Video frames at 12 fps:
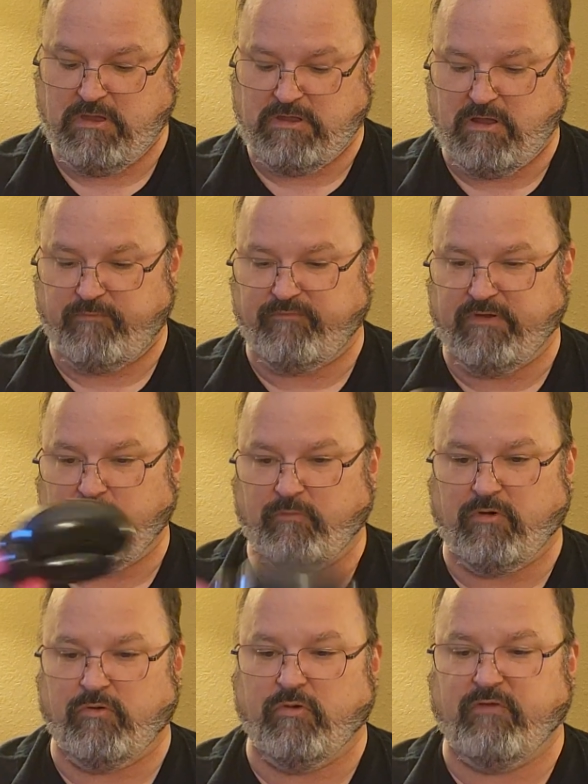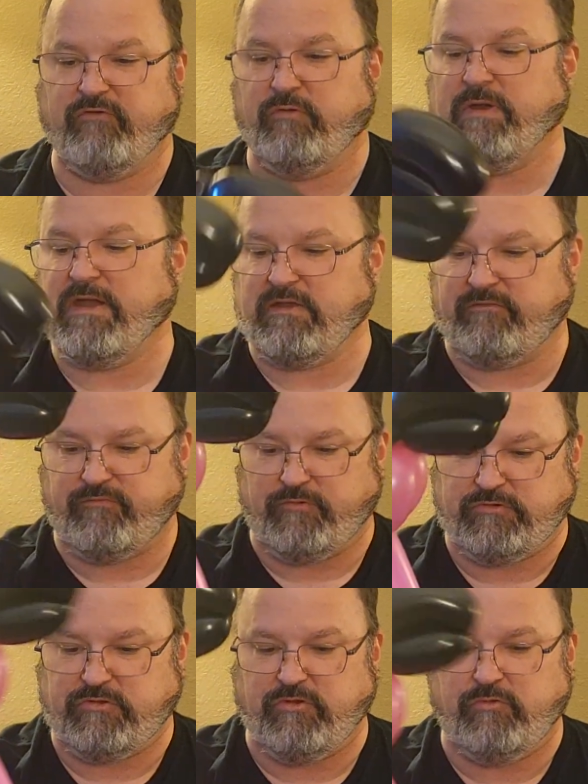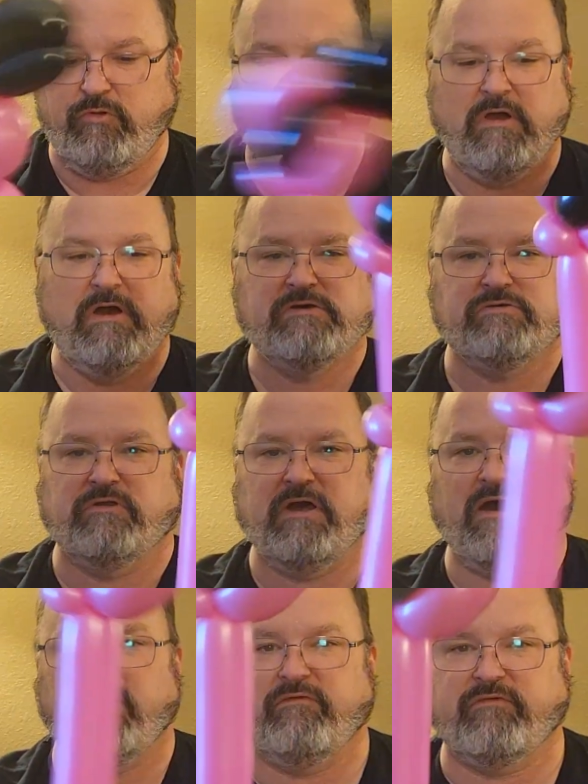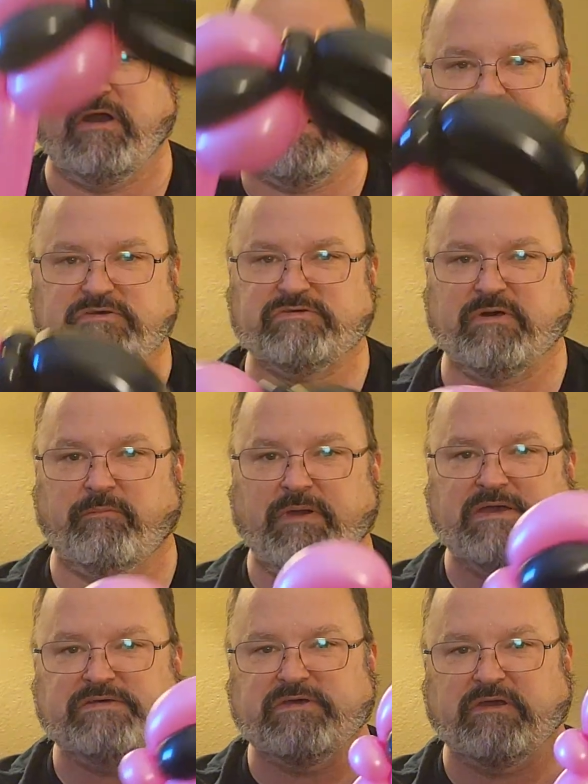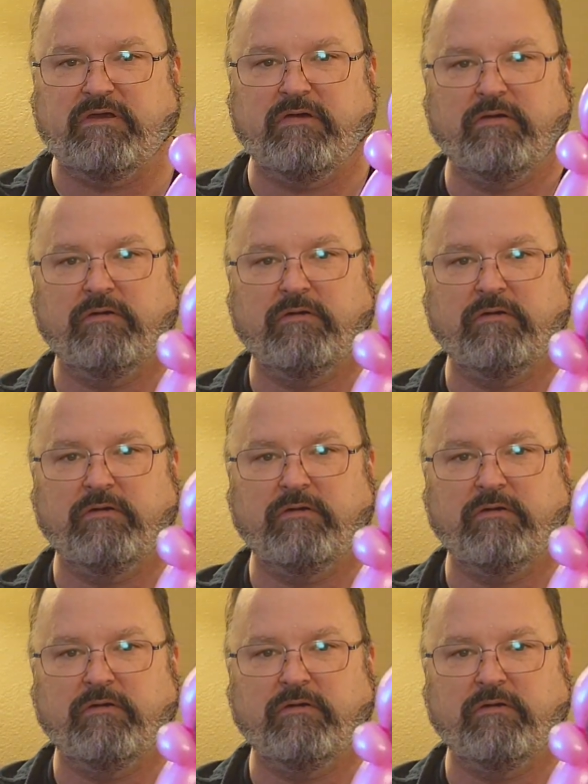Hopefully it will, whoever you're making it for too. So now you've got just a basic